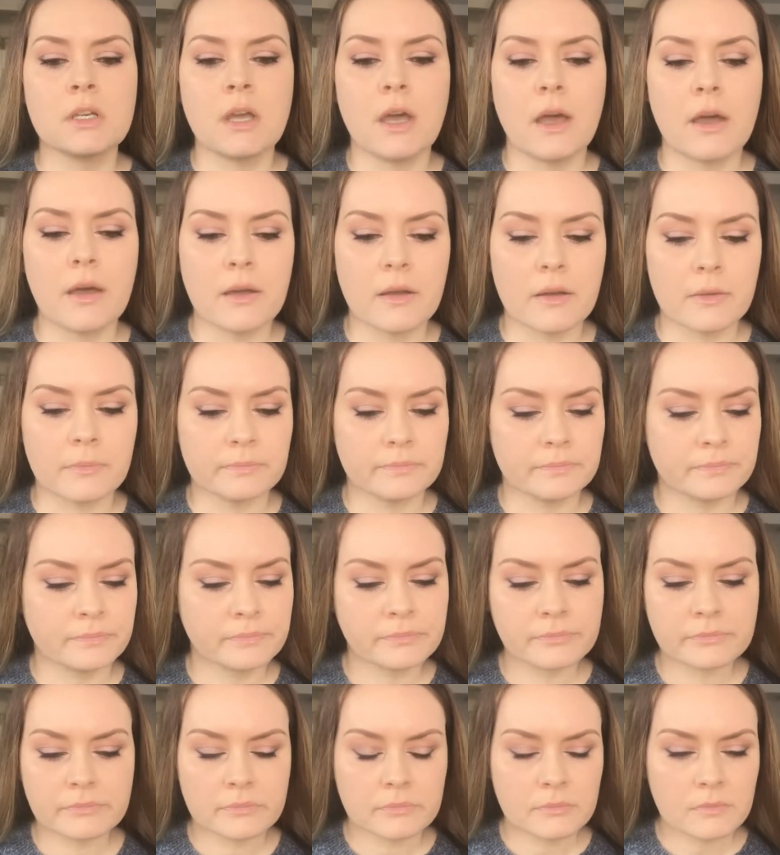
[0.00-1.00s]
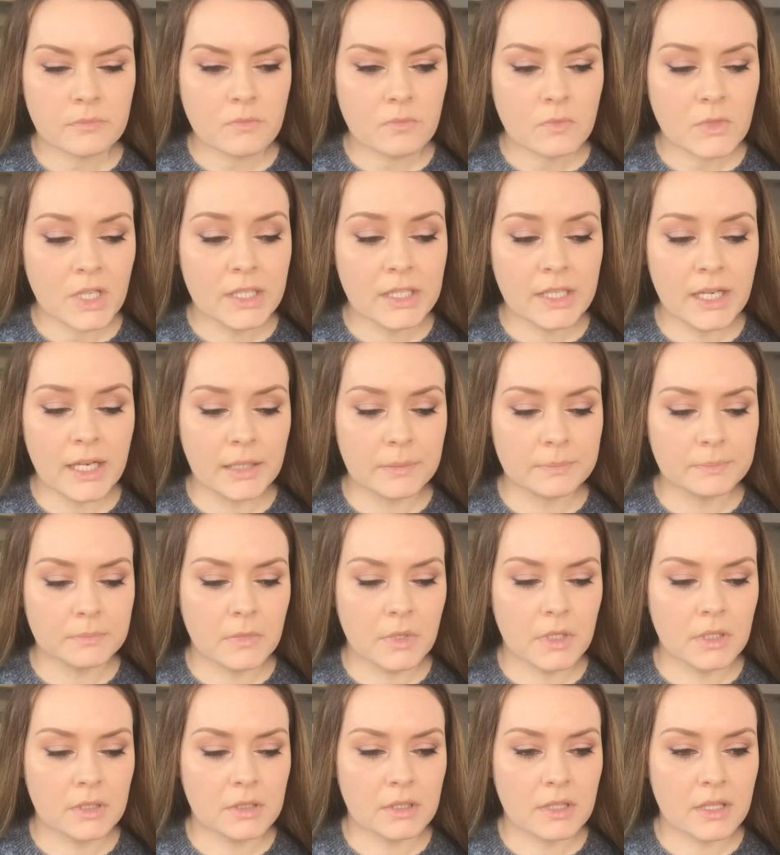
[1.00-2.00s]
Yeah,
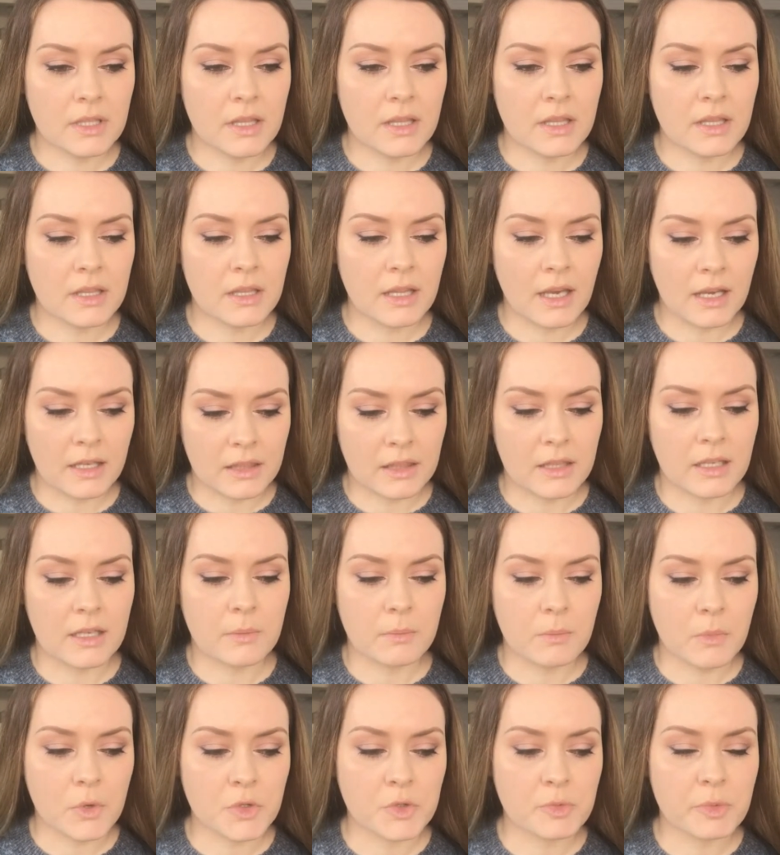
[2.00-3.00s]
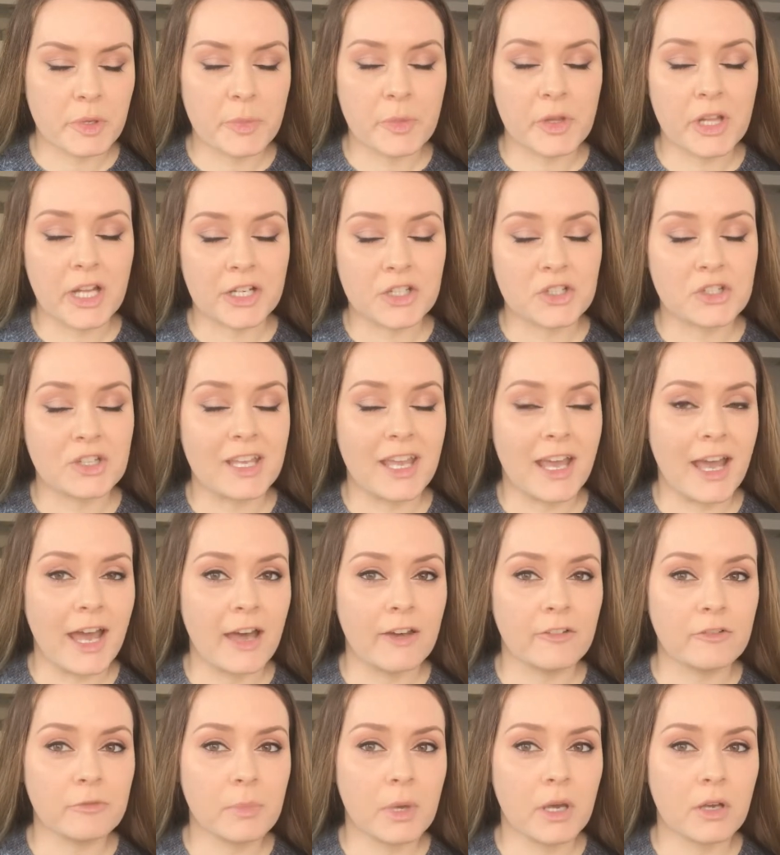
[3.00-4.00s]
I think most people actually
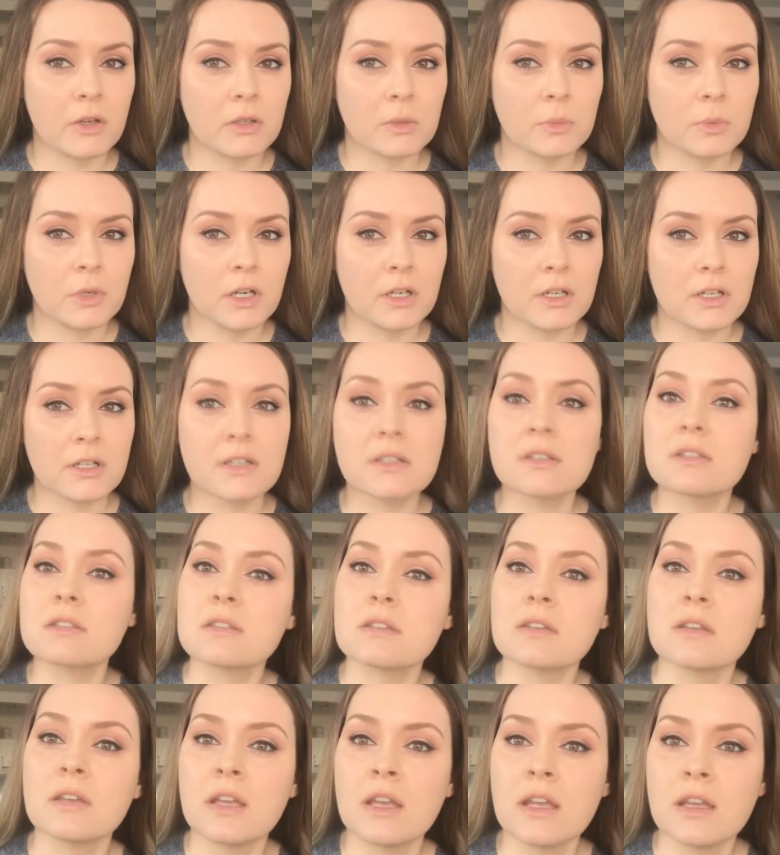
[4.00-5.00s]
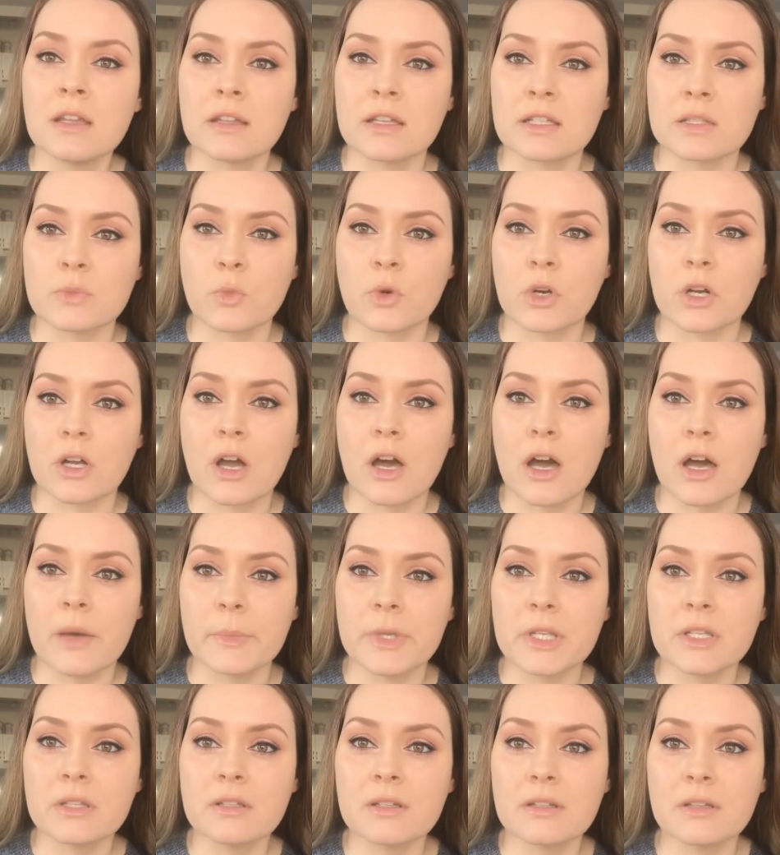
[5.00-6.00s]
have powder products. That's more
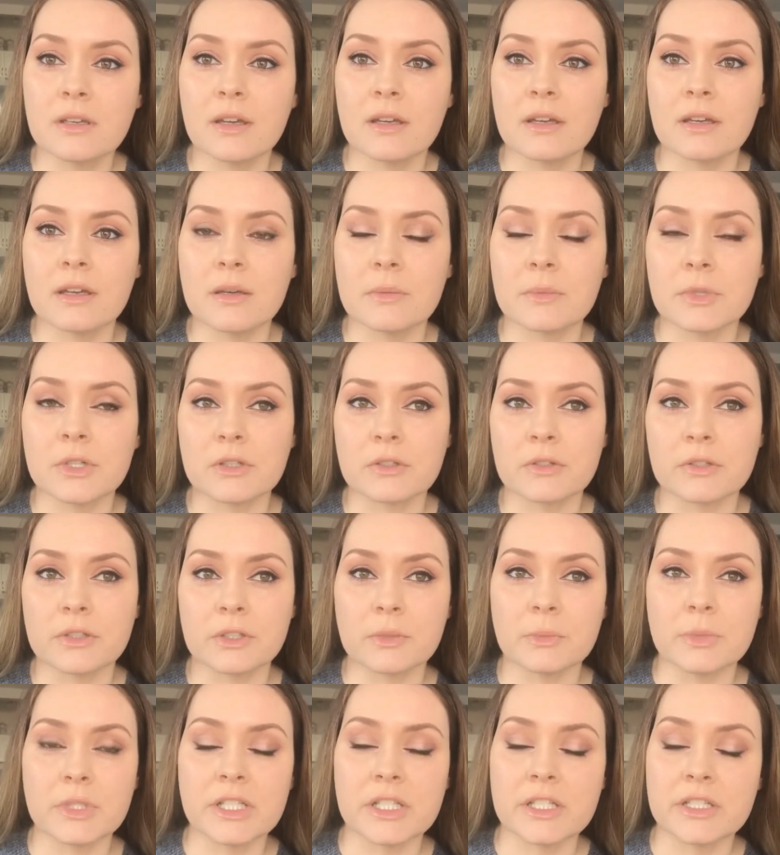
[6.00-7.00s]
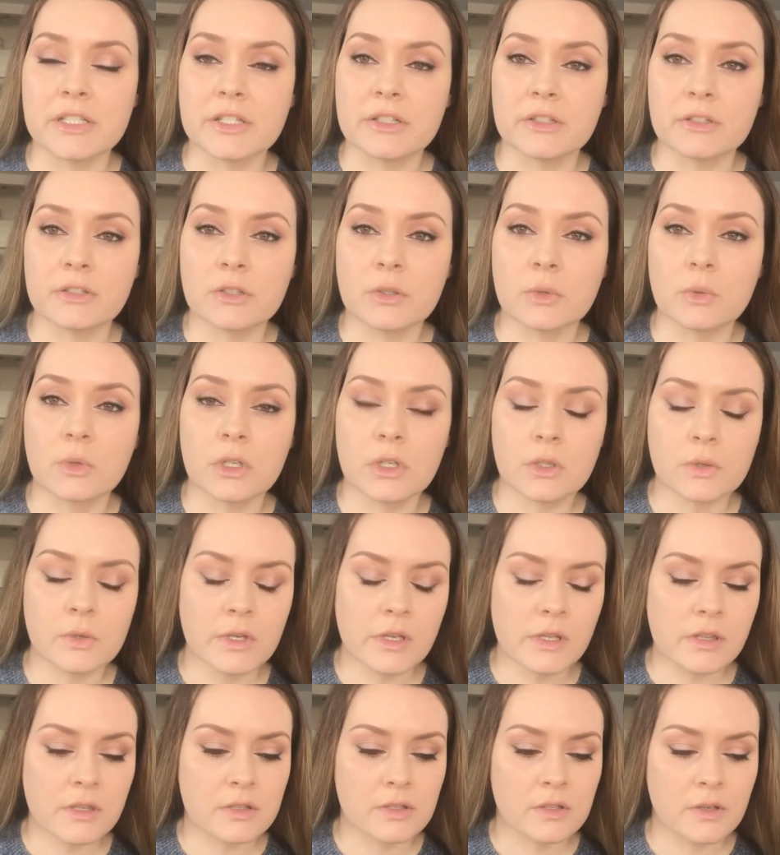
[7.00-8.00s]
common. They're a little bit easier to work
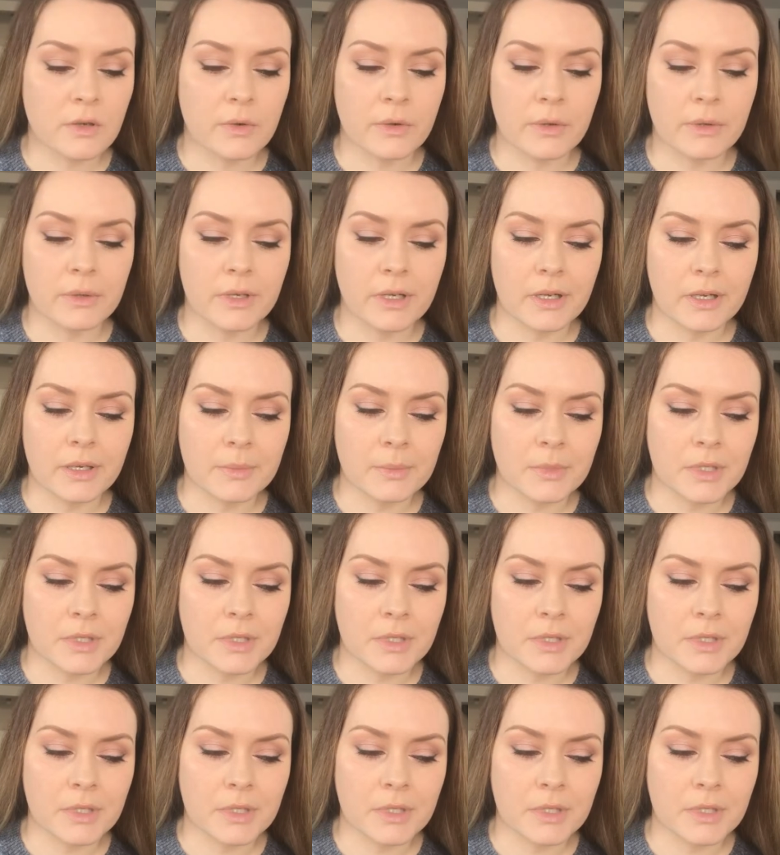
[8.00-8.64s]
with, so I